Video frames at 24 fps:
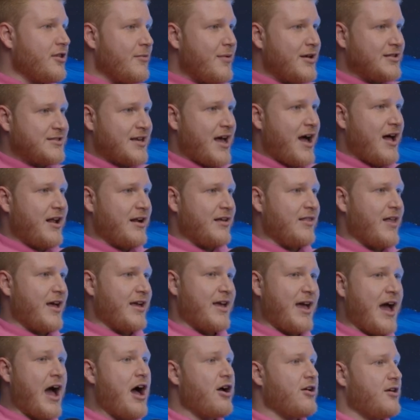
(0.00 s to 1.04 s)
mentality, like,
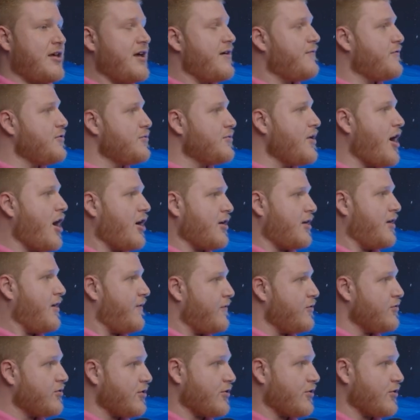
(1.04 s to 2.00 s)
I'll give you the